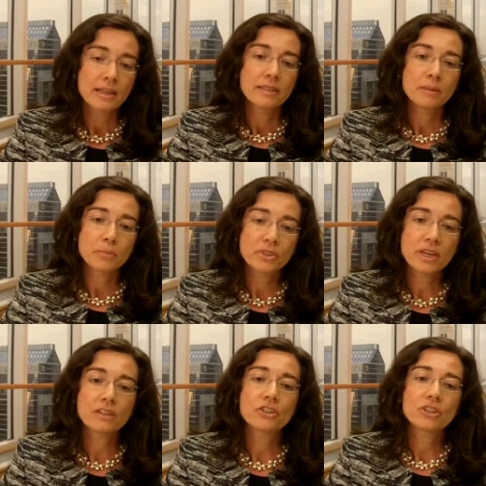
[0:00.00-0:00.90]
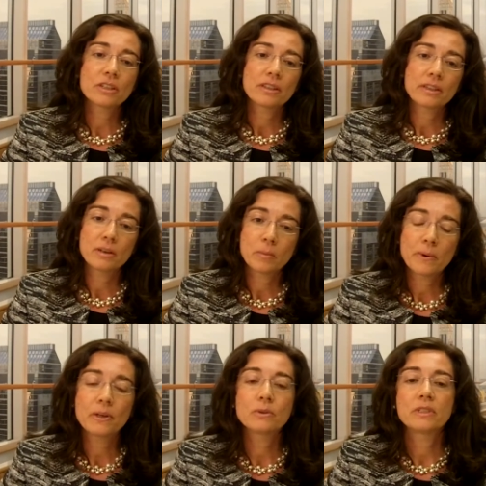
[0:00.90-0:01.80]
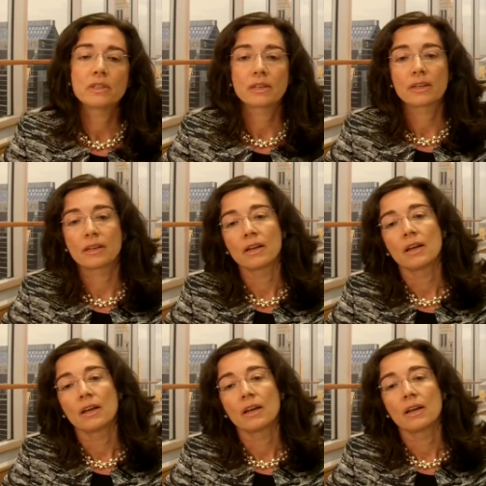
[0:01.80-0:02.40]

the potential therapeutic